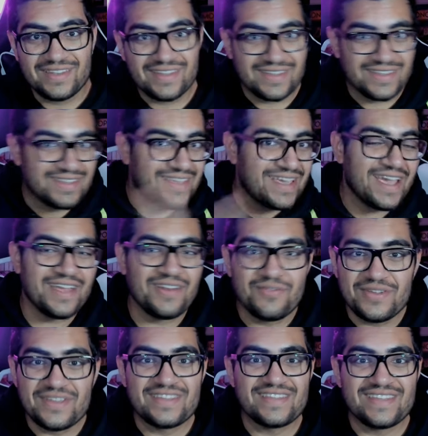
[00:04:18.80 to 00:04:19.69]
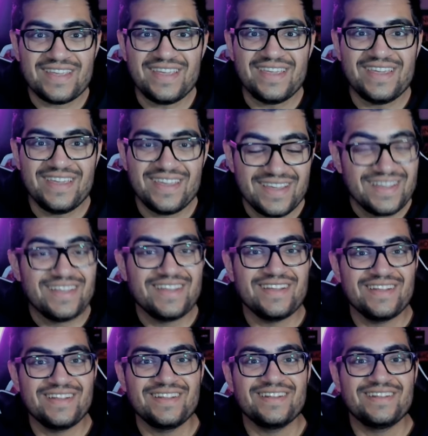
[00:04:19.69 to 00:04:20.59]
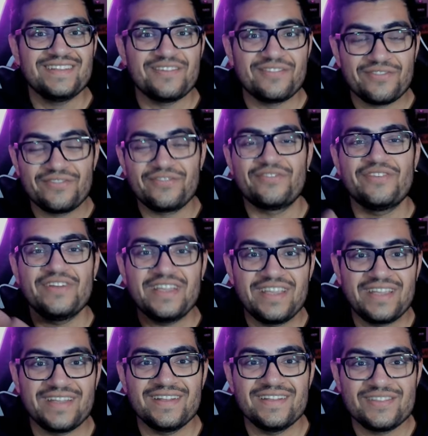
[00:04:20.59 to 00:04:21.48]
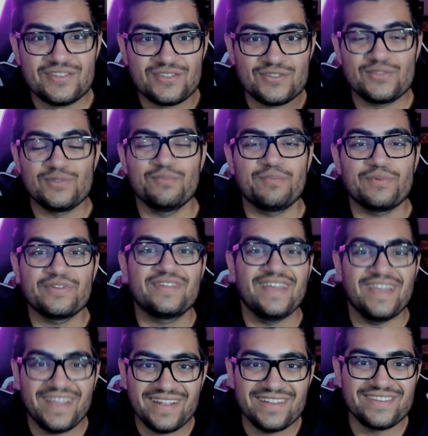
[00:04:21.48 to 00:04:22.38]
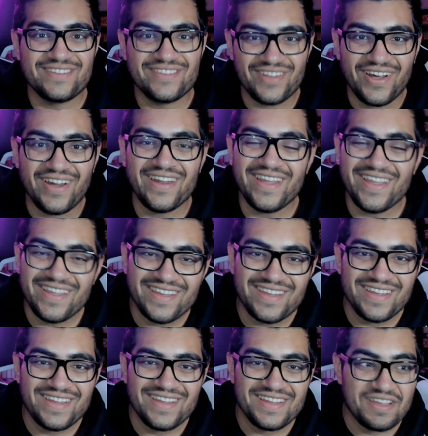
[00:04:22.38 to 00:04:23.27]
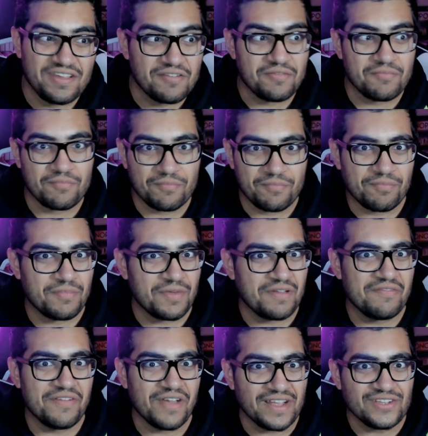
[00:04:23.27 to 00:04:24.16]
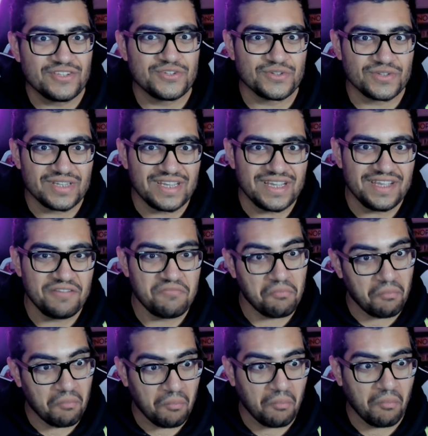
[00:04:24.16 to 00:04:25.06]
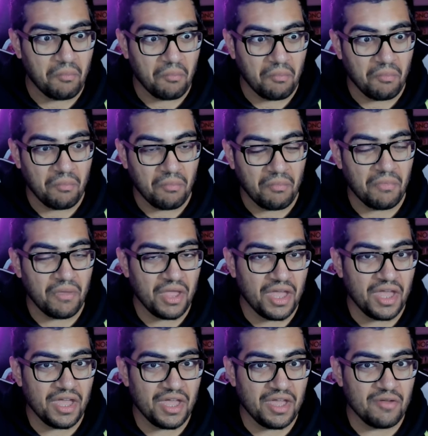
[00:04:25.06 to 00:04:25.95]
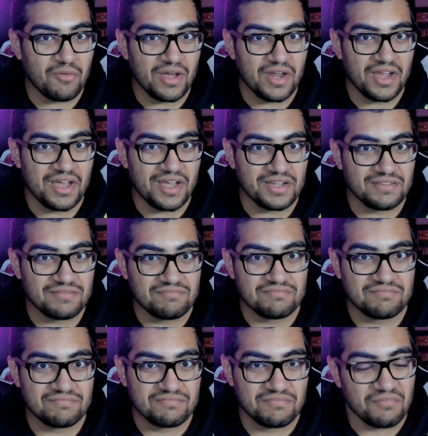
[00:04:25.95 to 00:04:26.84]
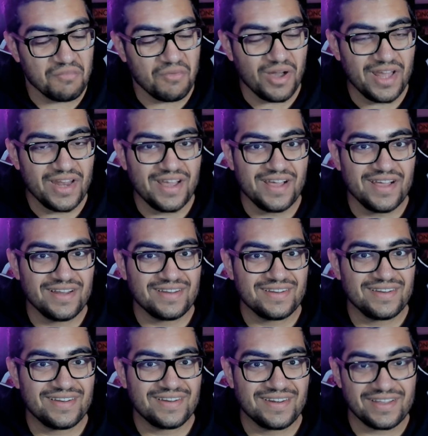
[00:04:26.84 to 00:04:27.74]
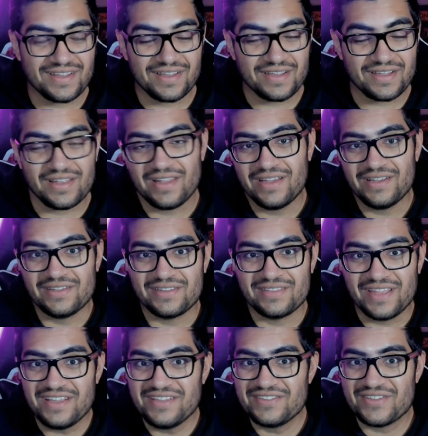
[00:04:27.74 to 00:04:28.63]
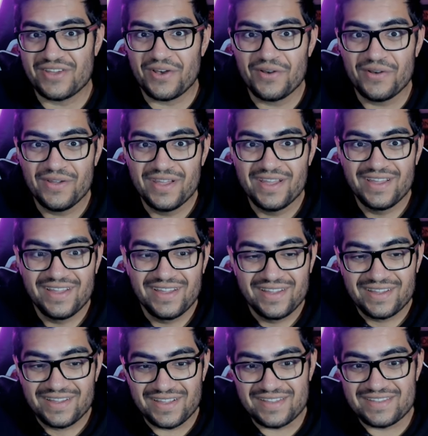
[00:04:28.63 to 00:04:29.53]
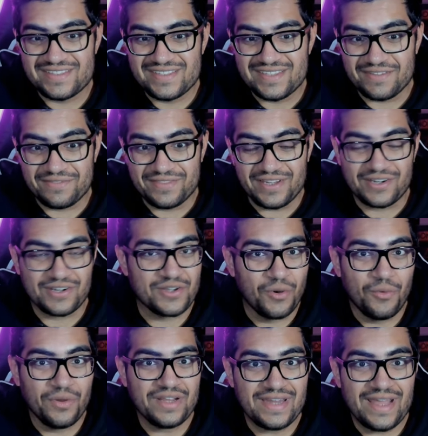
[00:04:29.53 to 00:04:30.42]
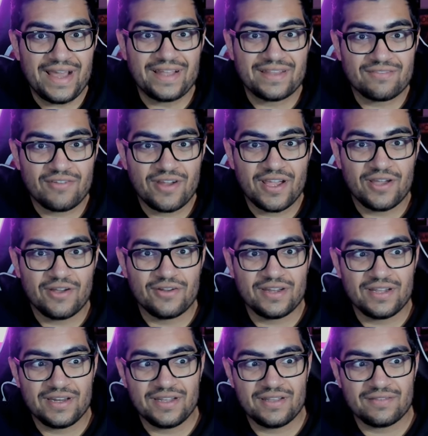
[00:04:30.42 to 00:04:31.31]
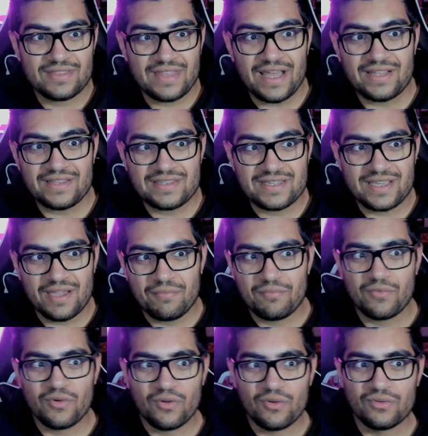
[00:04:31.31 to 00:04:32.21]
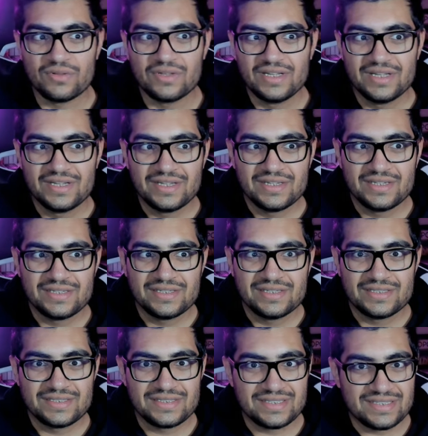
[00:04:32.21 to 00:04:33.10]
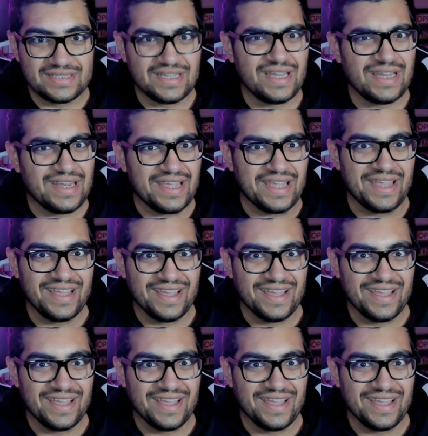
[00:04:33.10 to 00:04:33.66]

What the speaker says: can we see the freaking Super Saiyan Sonic eventually? Why not? I like to think so. Because if they're going that route, and is that the Emerald City